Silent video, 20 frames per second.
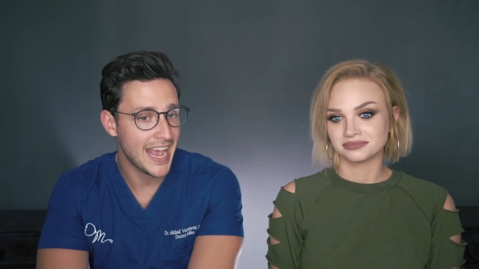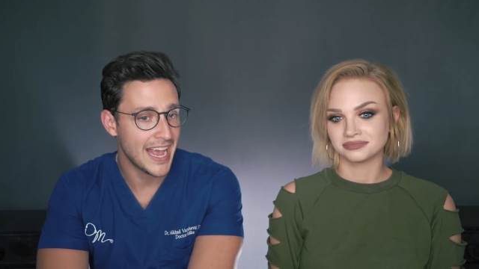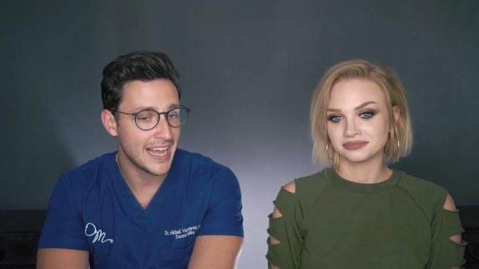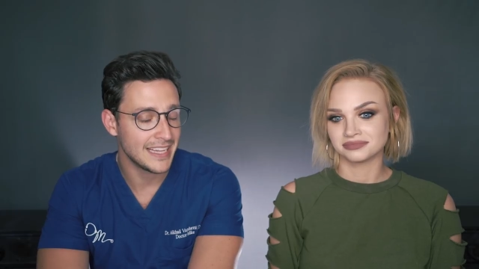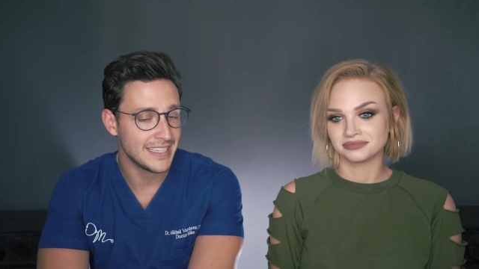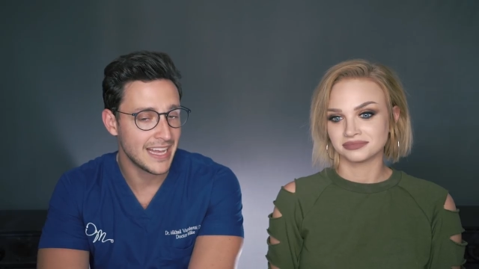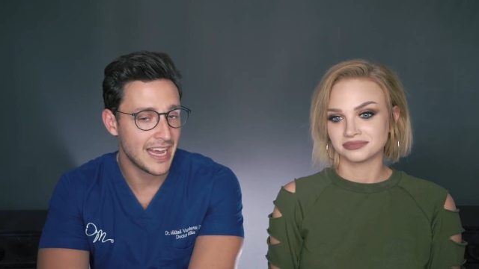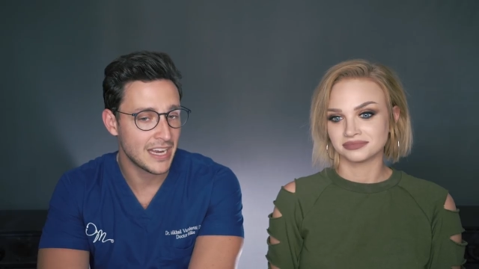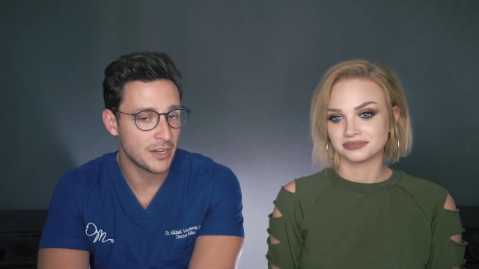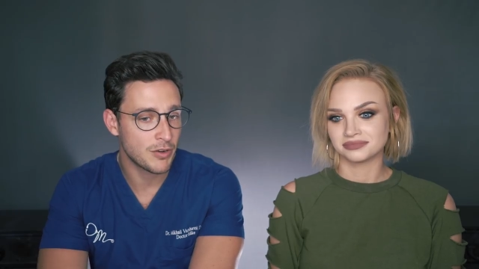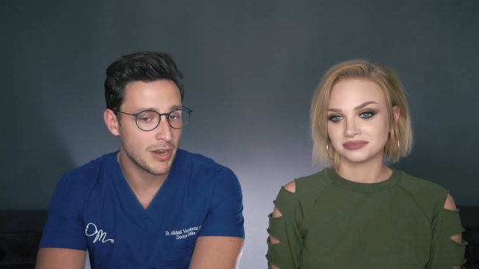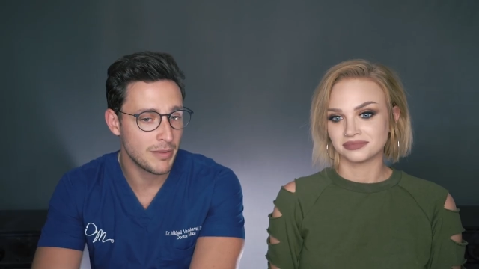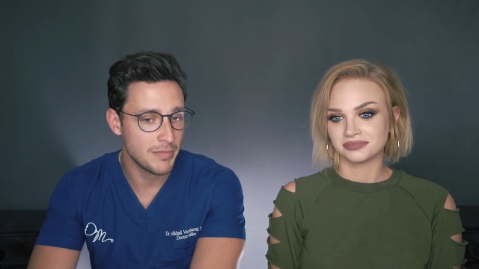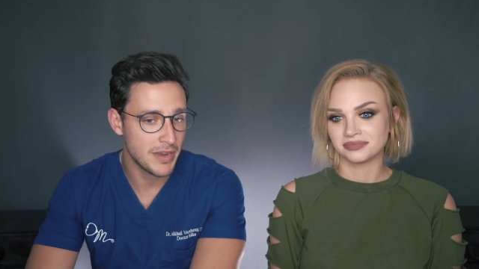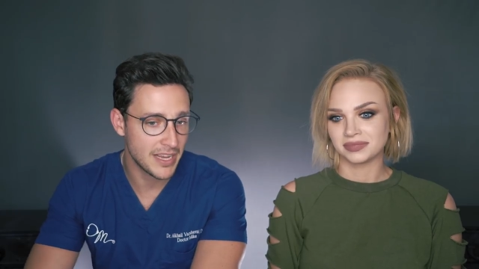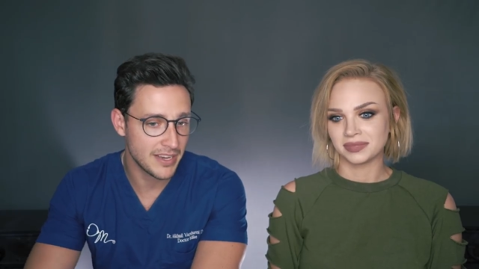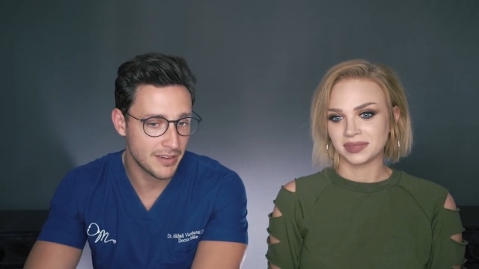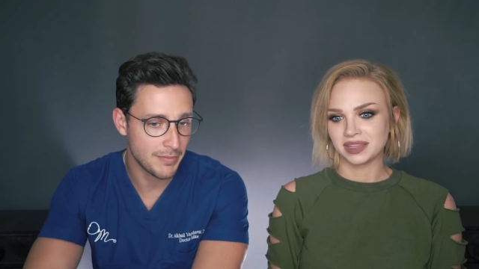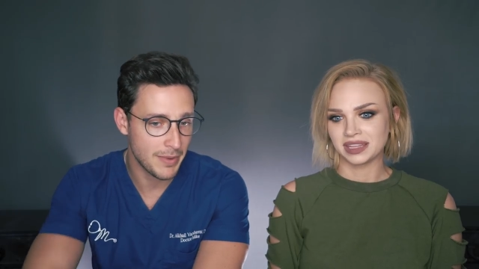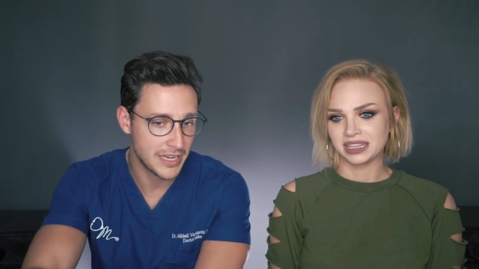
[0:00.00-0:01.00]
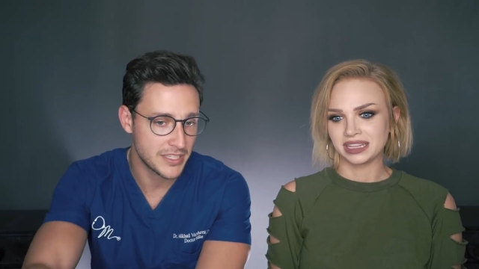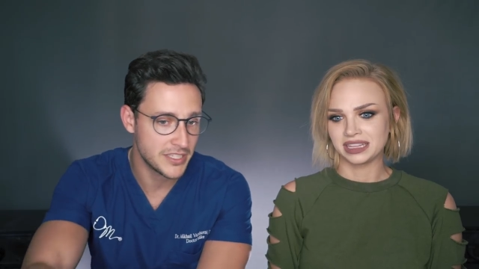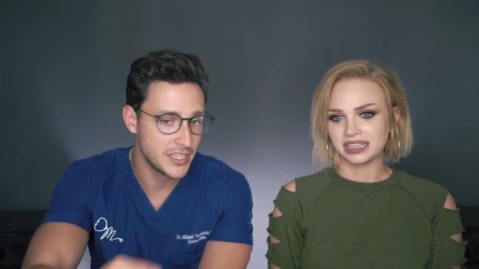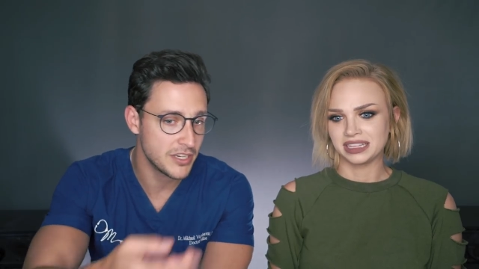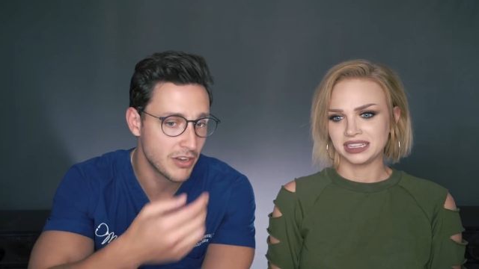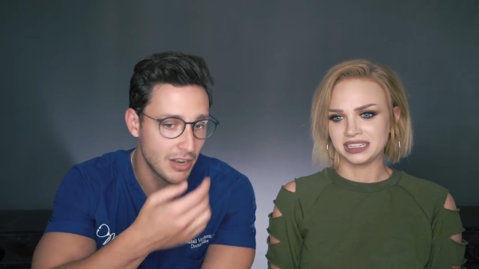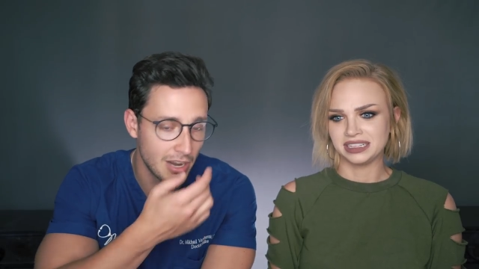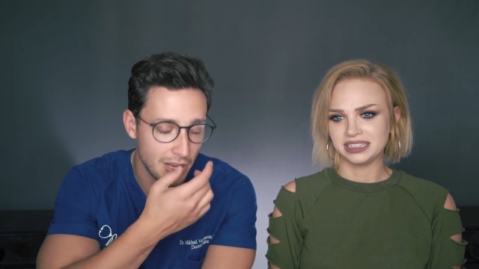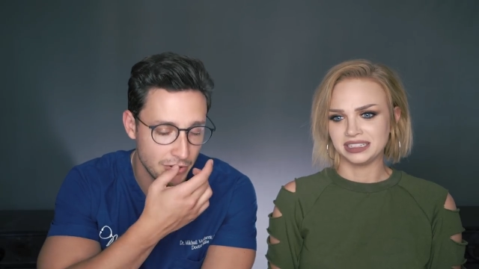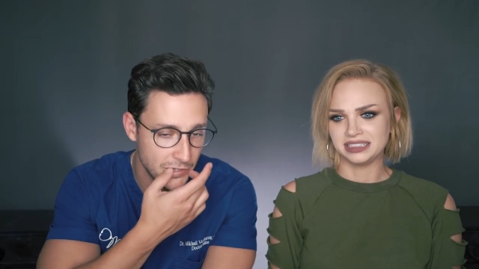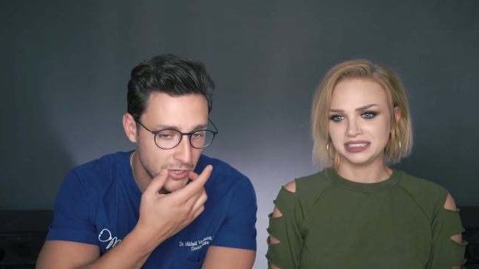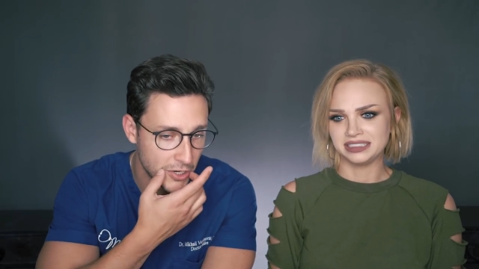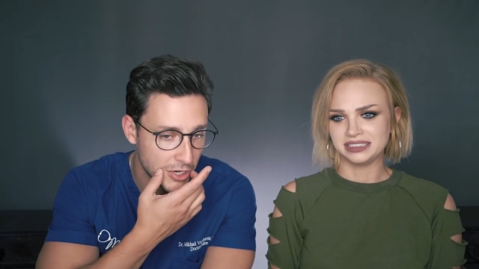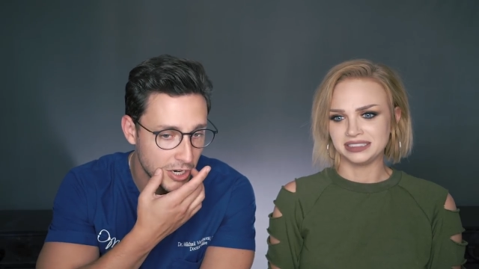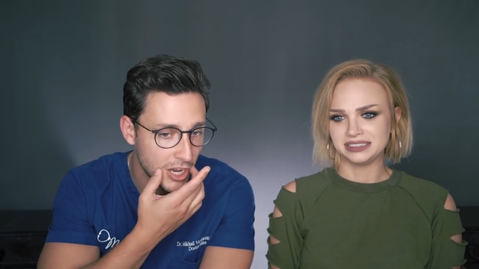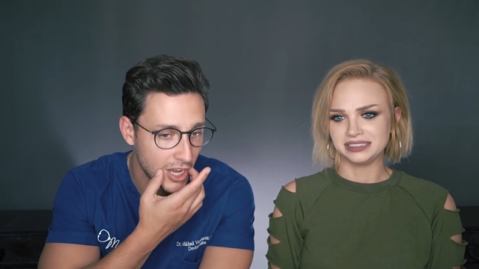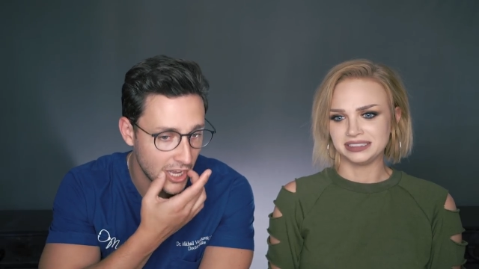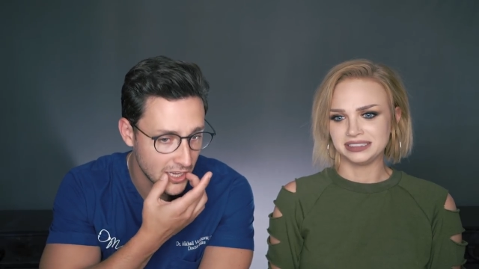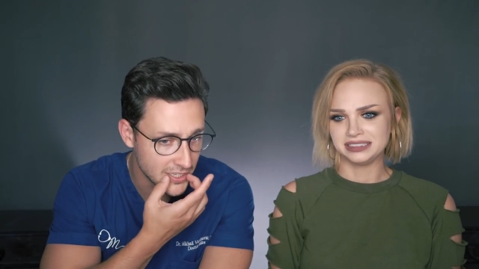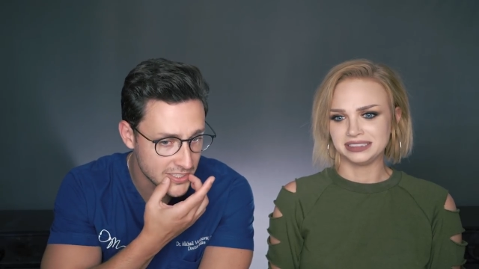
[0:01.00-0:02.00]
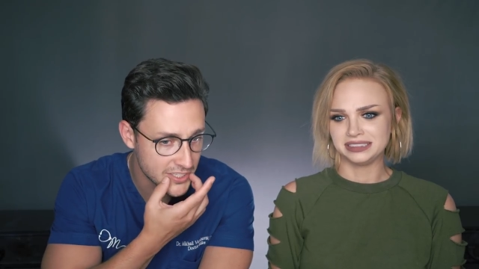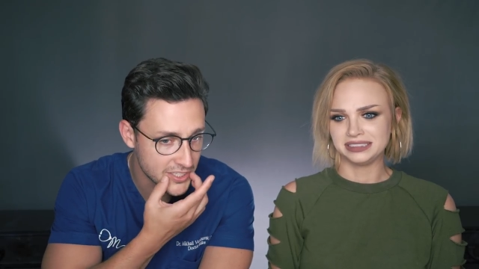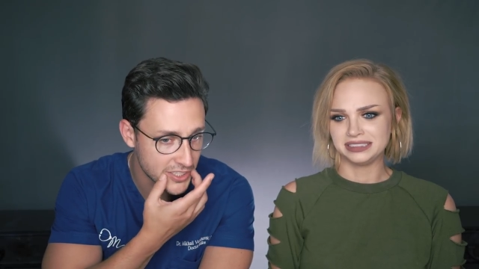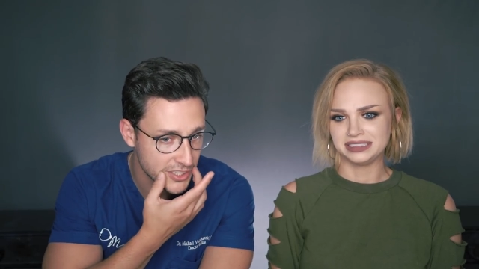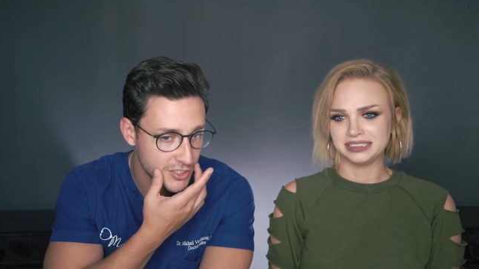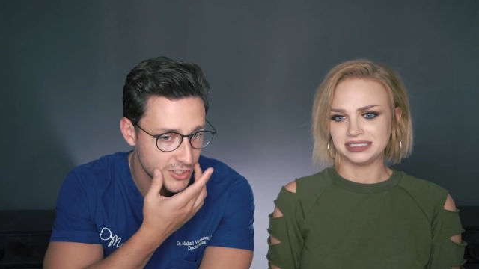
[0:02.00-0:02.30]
Speaker 1: And that gram-negative bacteria on their cuts,